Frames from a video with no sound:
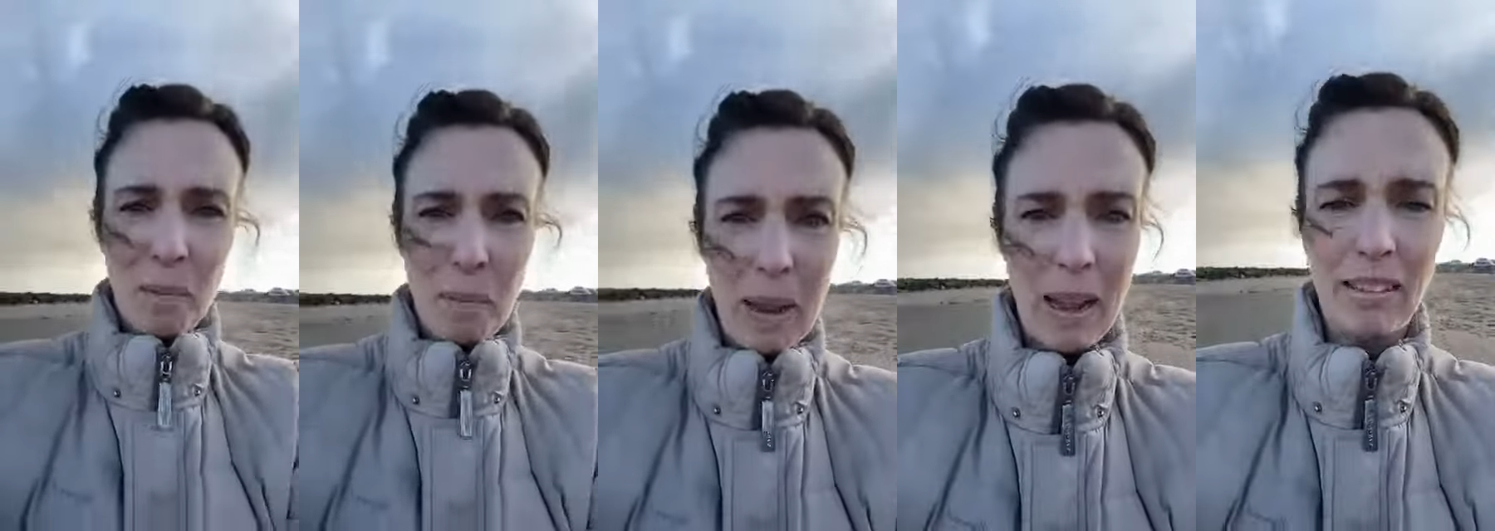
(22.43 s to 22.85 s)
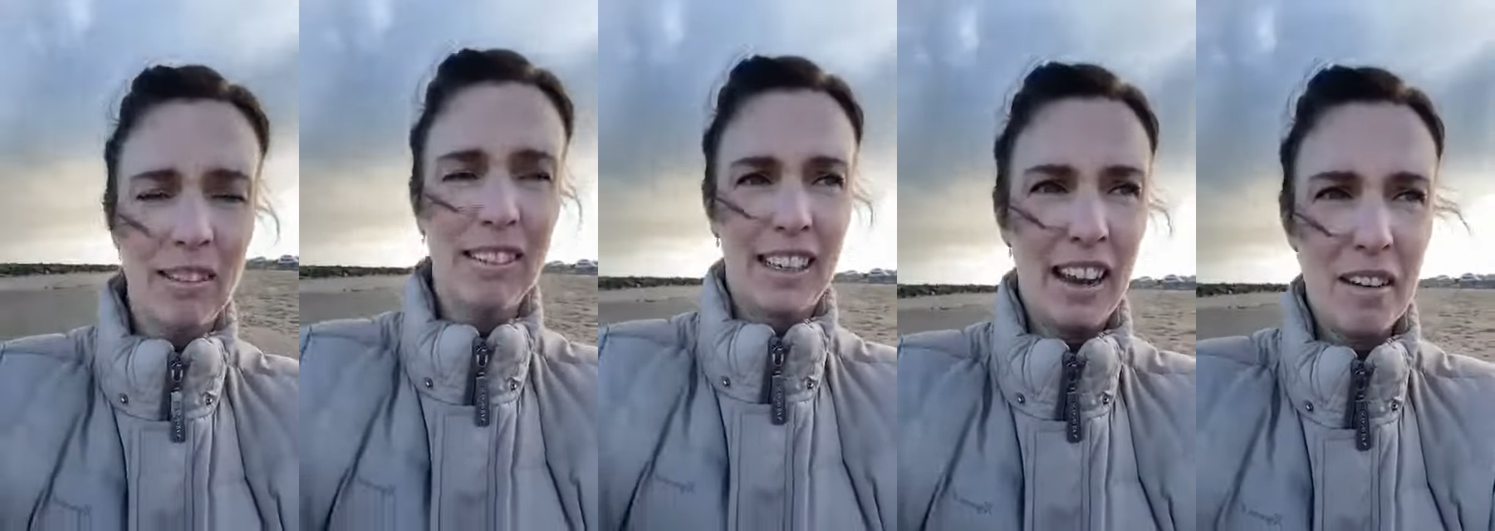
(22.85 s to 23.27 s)
other people, I
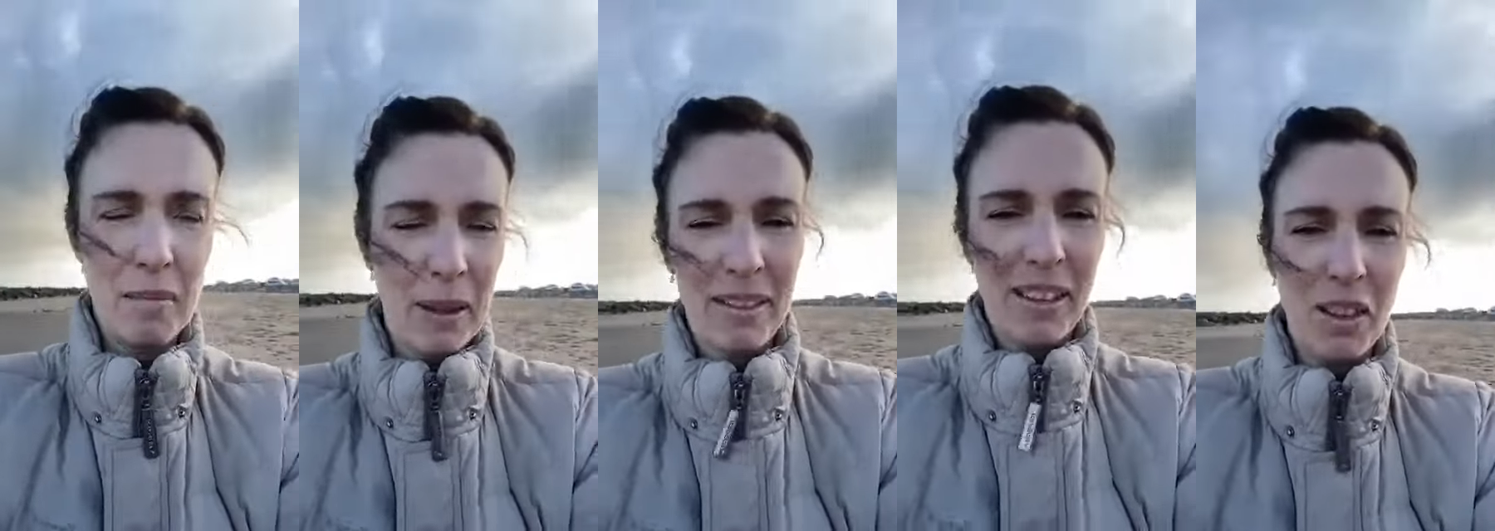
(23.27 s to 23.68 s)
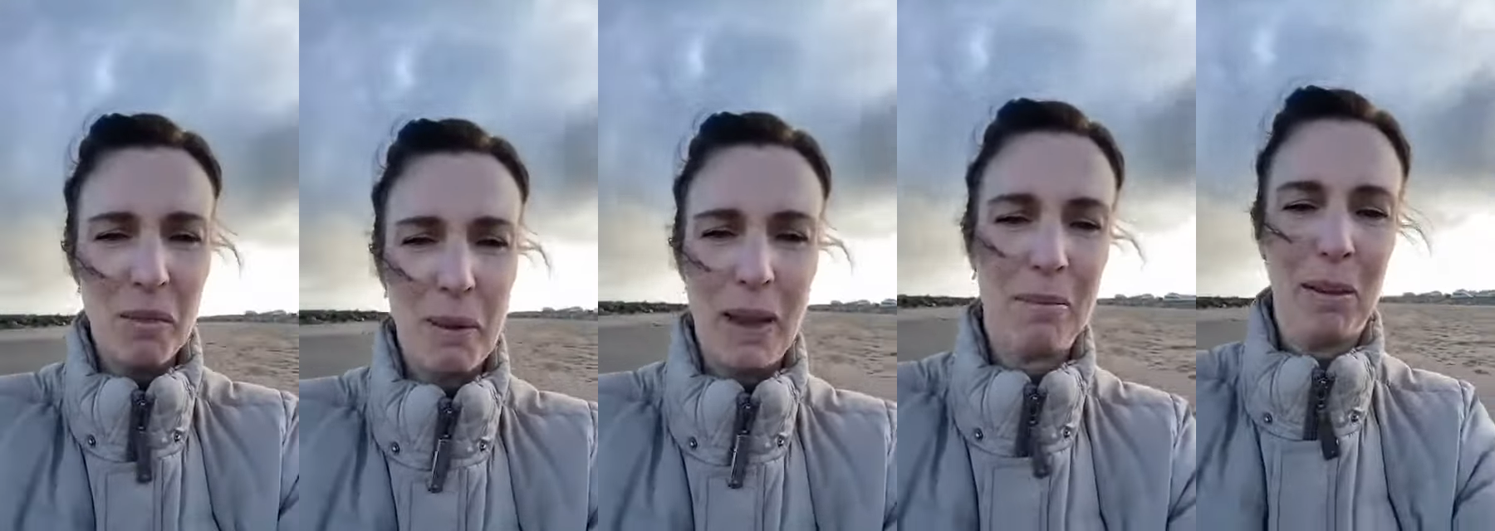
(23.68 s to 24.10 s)
don't care about the
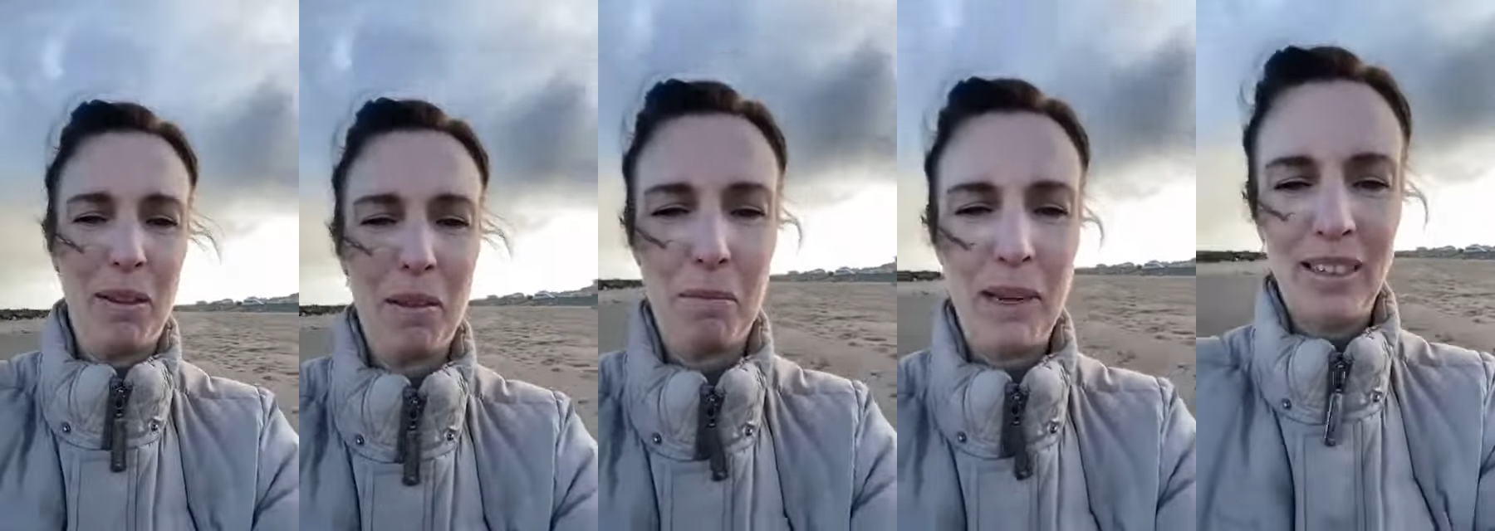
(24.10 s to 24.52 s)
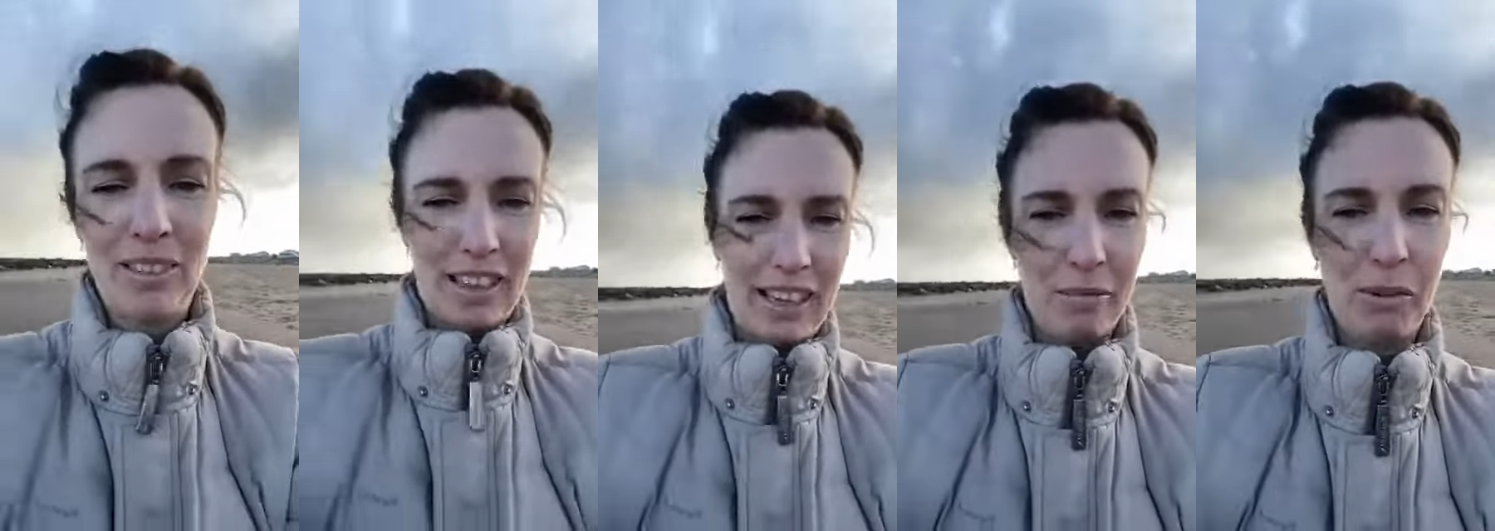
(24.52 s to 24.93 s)
other people on the
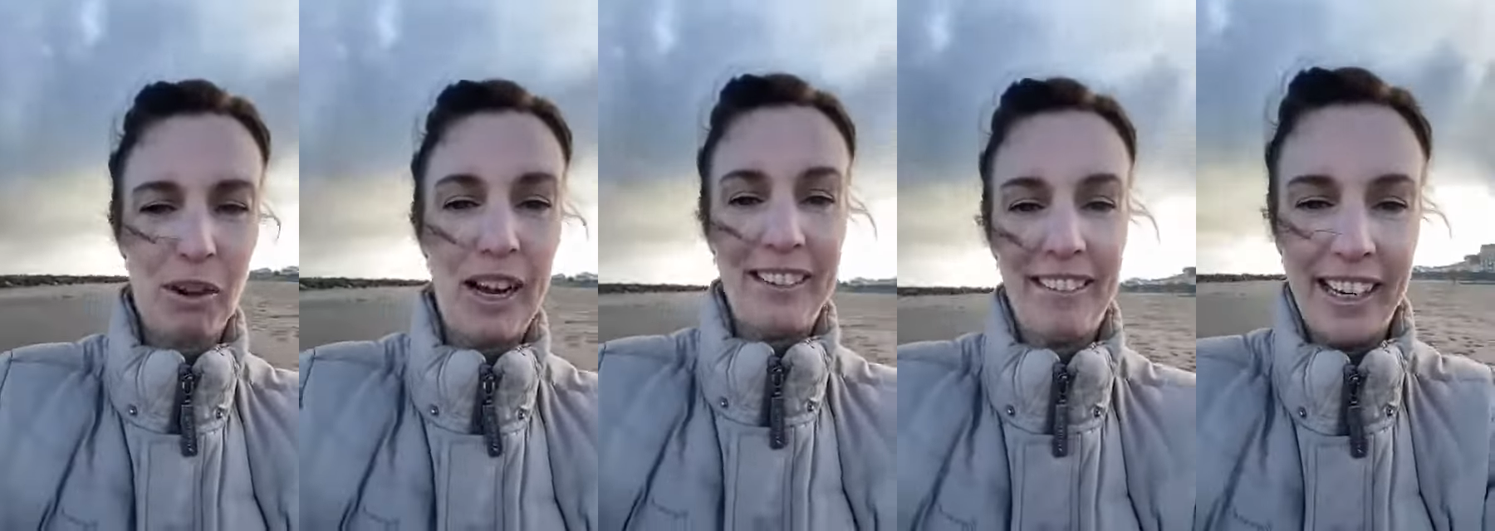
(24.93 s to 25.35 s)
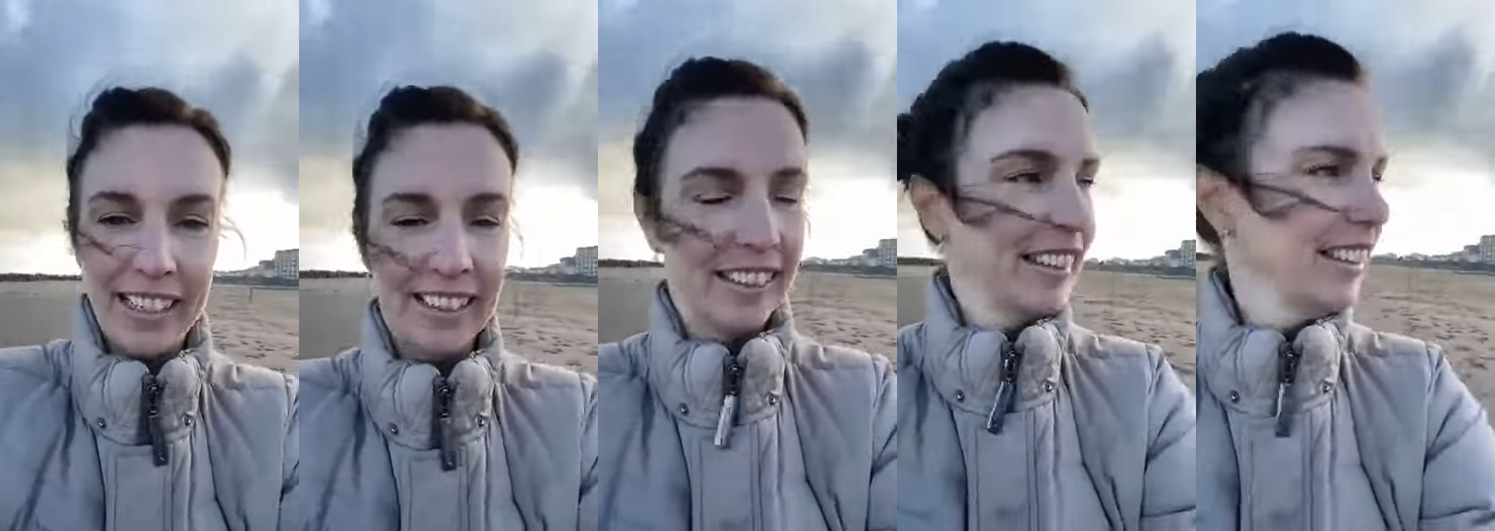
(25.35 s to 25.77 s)
beach, think I'm
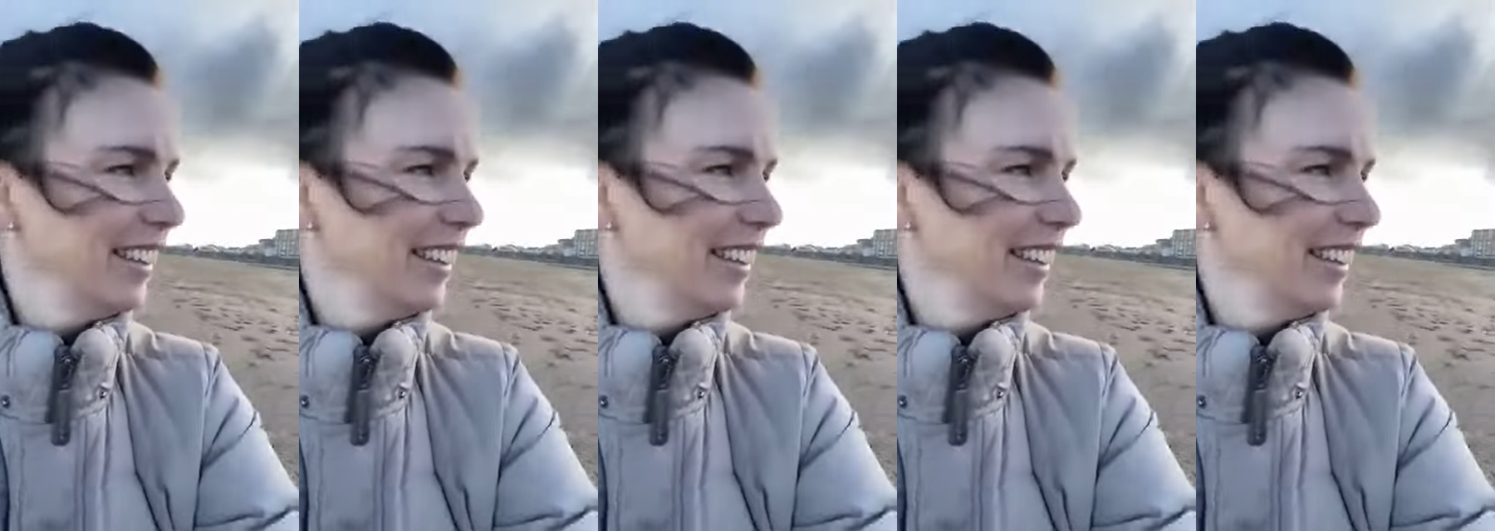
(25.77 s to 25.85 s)
crazy.